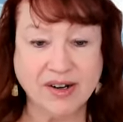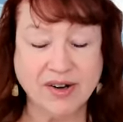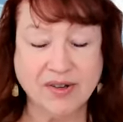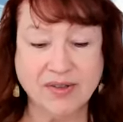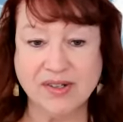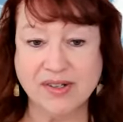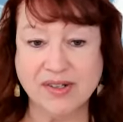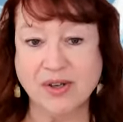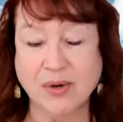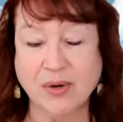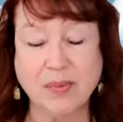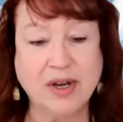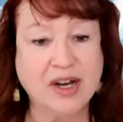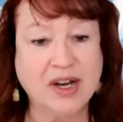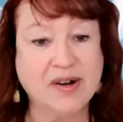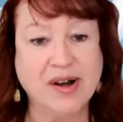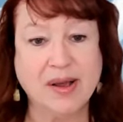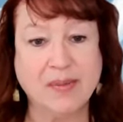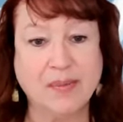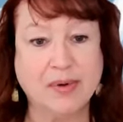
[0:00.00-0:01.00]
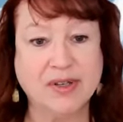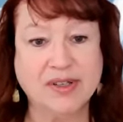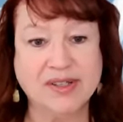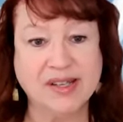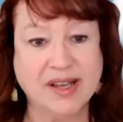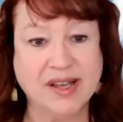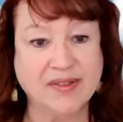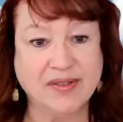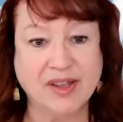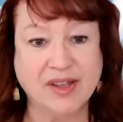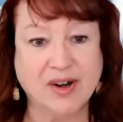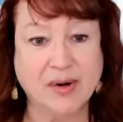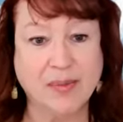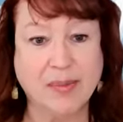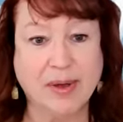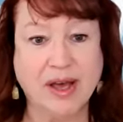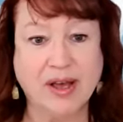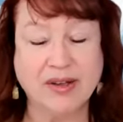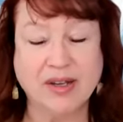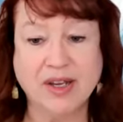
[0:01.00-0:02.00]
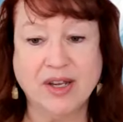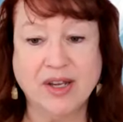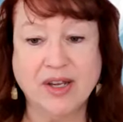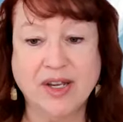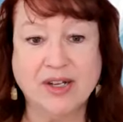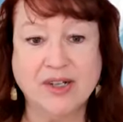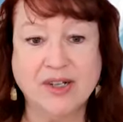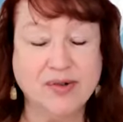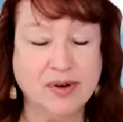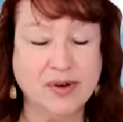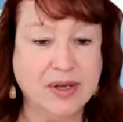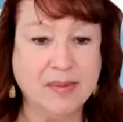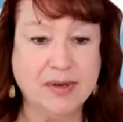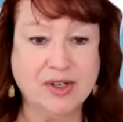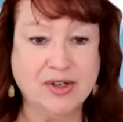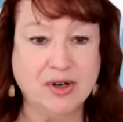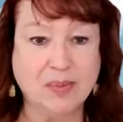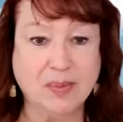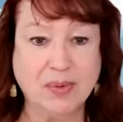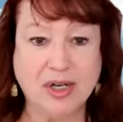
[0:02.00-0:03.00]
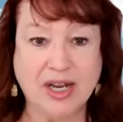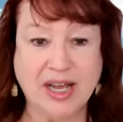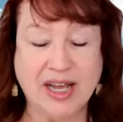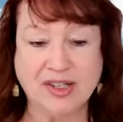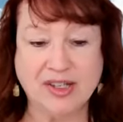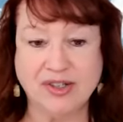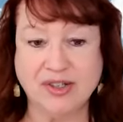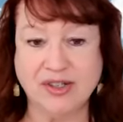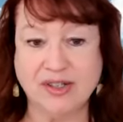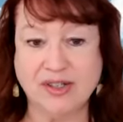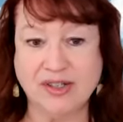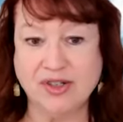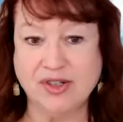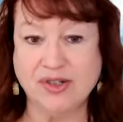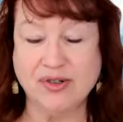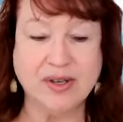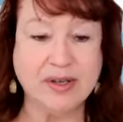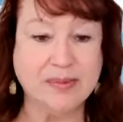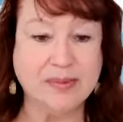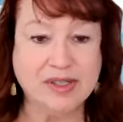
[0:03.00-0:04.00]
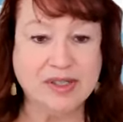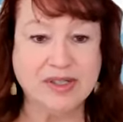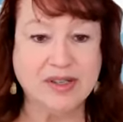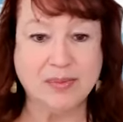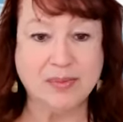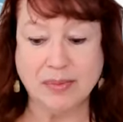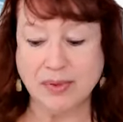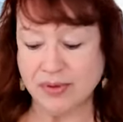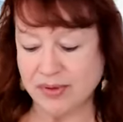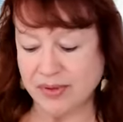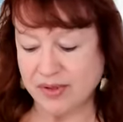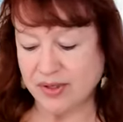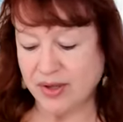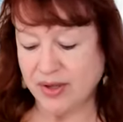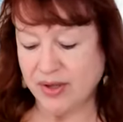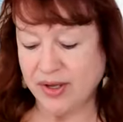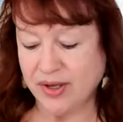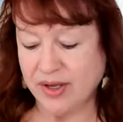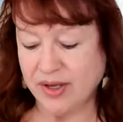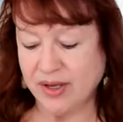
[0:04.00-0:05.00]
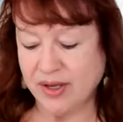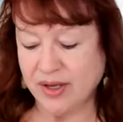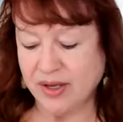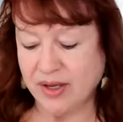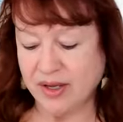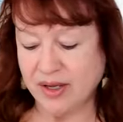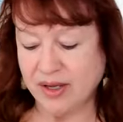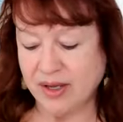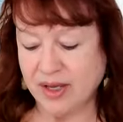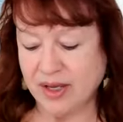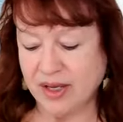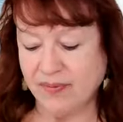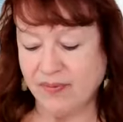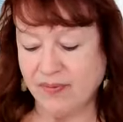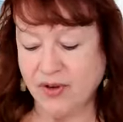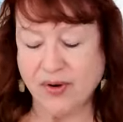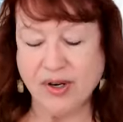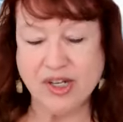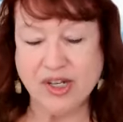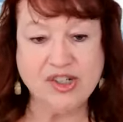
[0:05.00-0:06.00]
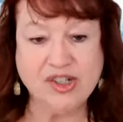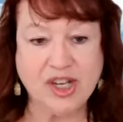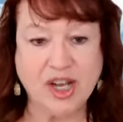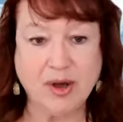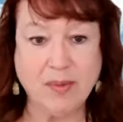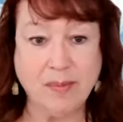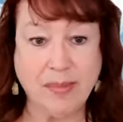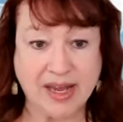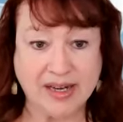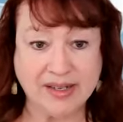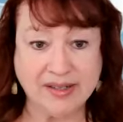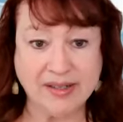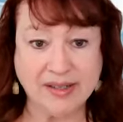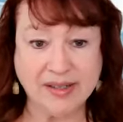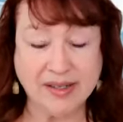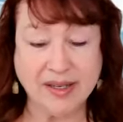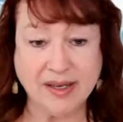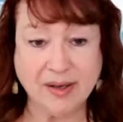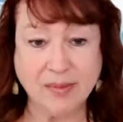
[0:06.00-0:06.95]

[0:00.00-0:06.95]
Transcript: There's so many great books out there about dream interpretations, dream symbols. If you're a geomantic